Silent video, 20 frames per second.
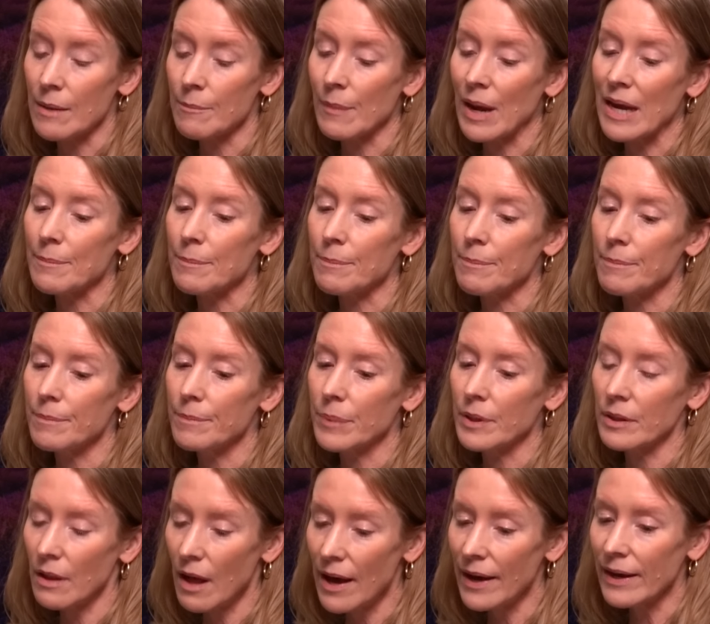And my
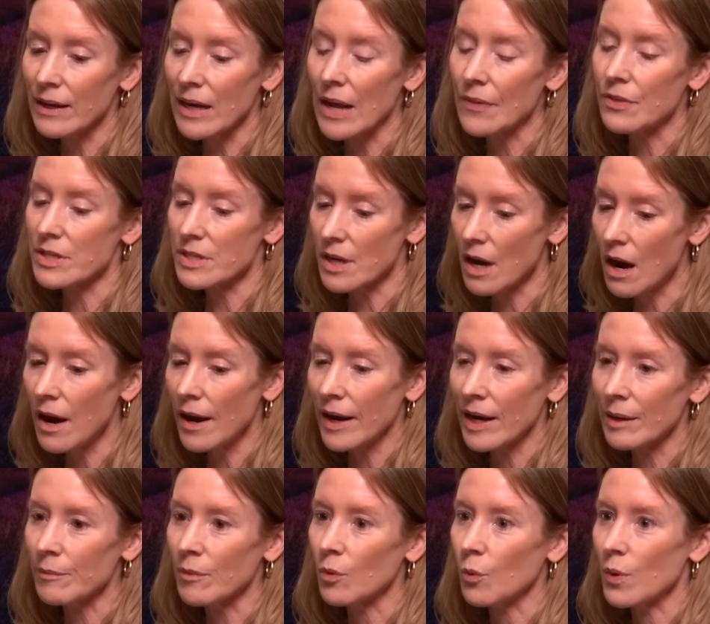client at the
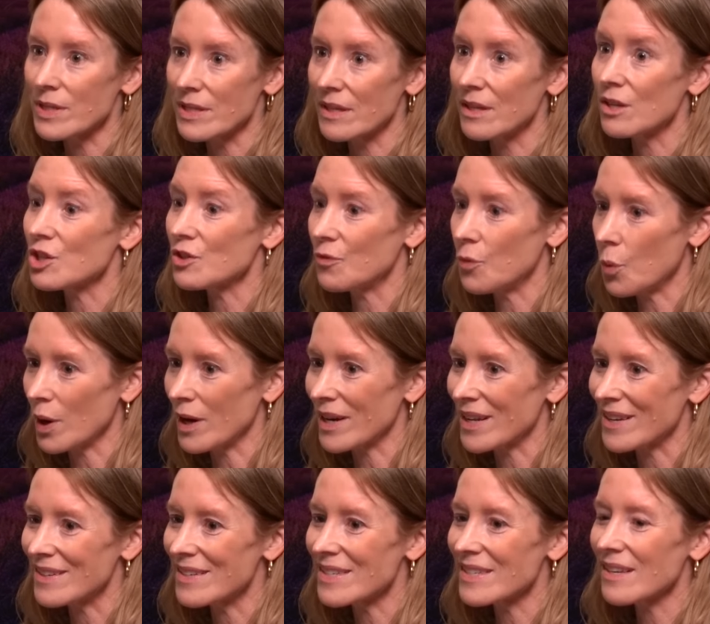time was in his
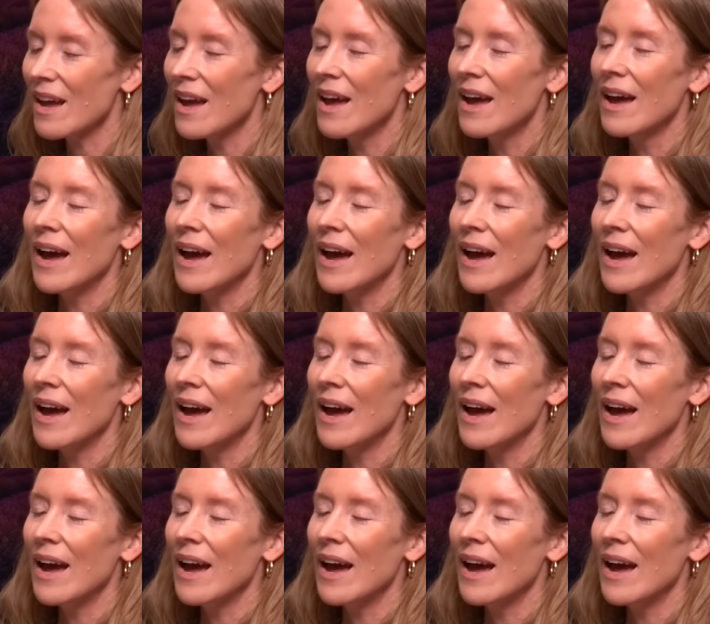40s,